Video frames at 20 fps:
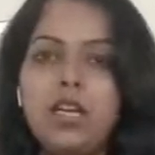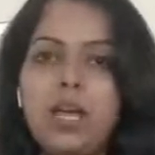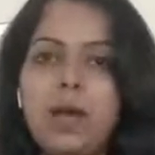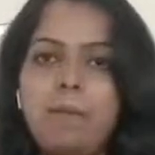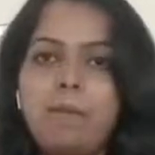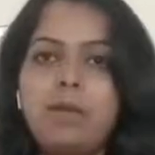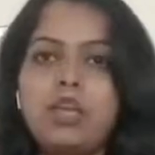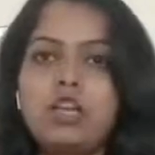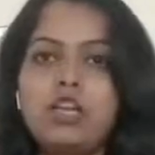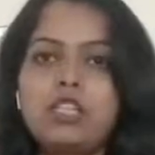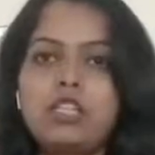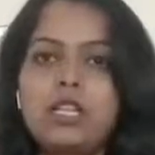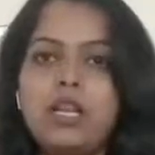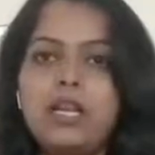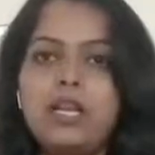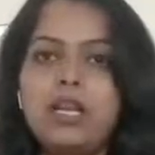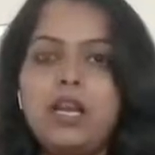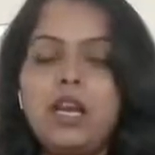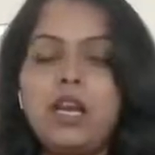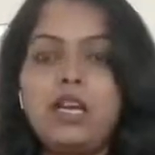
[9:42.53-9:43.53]
because
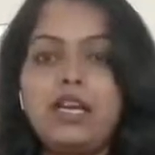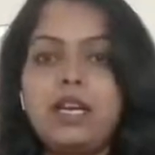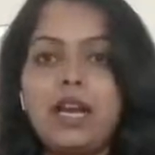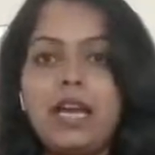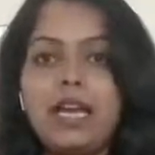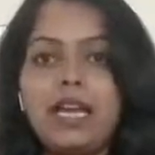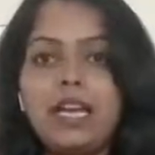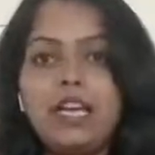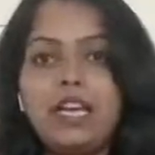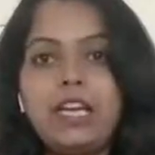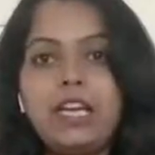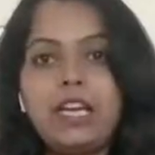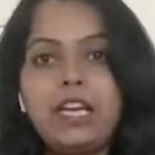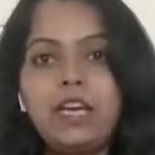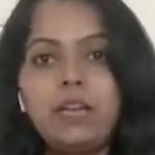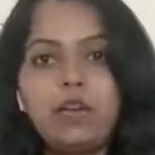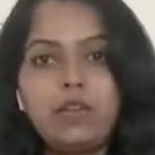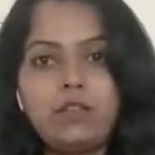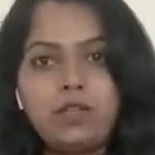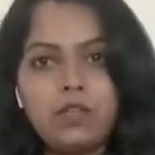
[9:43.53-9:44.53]
it directly
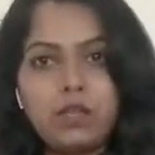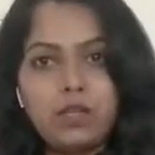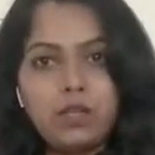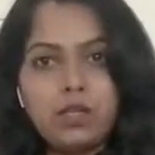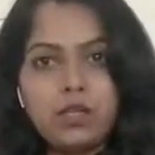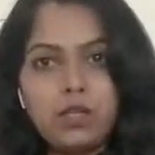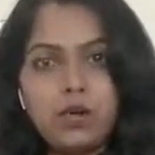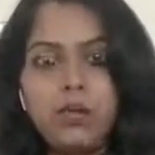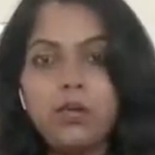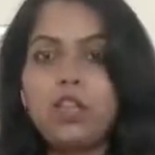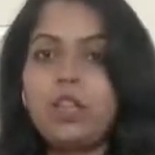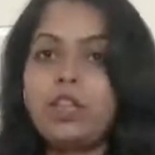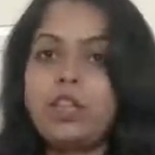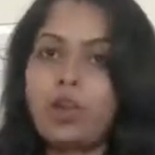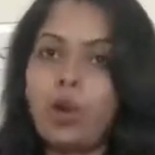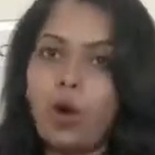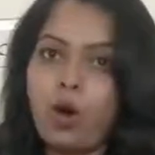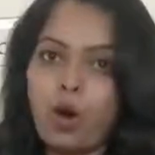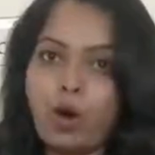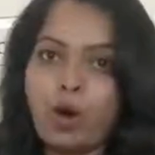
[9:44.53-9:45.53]
interferes with
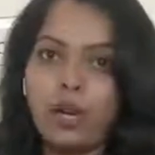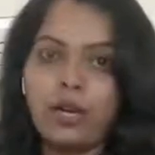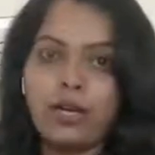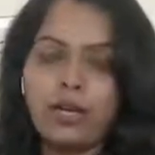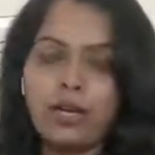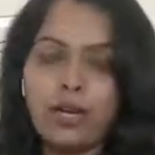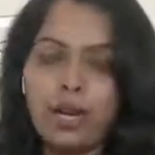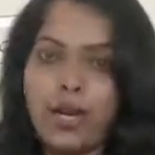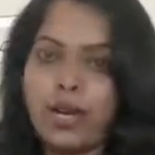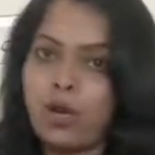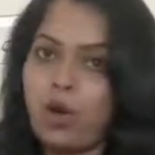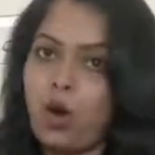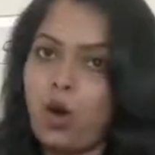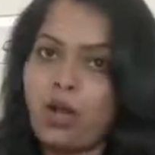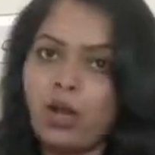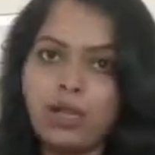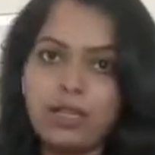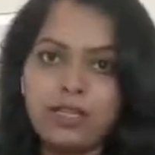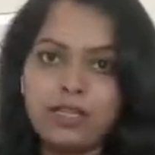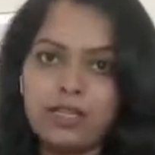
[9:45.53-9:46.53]
law and order
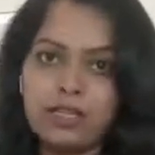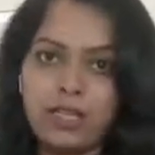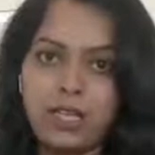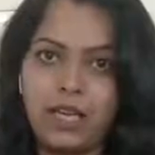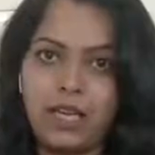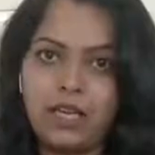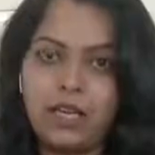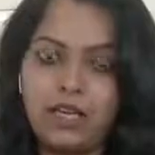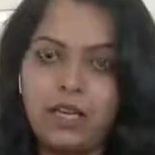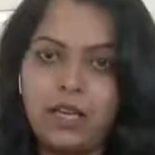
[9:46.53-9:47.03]
in state,